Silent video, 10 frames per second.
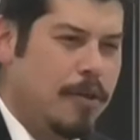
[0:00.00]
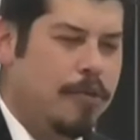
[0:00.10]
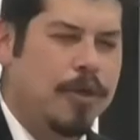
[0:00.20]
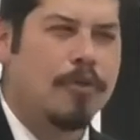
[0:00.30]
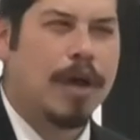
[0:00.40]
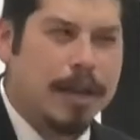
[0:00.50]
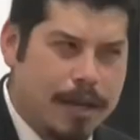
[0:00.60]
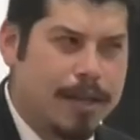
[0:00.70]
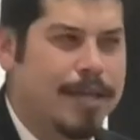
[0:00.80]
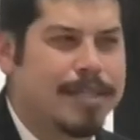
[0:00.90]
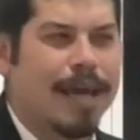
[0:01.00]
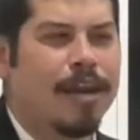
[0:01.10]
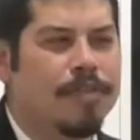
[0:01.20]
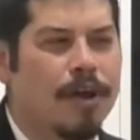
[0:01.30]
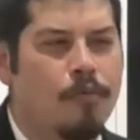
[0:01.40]
theoretically, is there
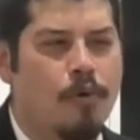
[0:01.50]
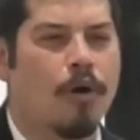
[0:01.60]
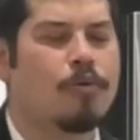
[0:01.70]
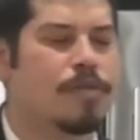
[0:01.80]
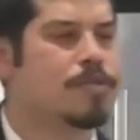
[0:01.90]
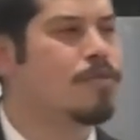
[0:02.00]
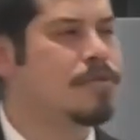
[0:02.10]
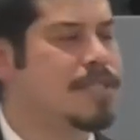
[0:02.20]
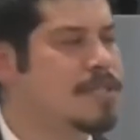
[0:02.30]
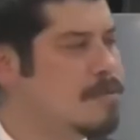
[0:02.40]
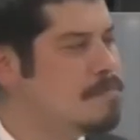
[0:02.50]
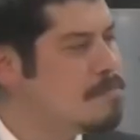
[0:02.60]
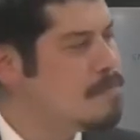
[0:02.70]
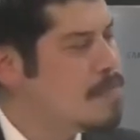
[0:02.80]
anything wrong with the school system?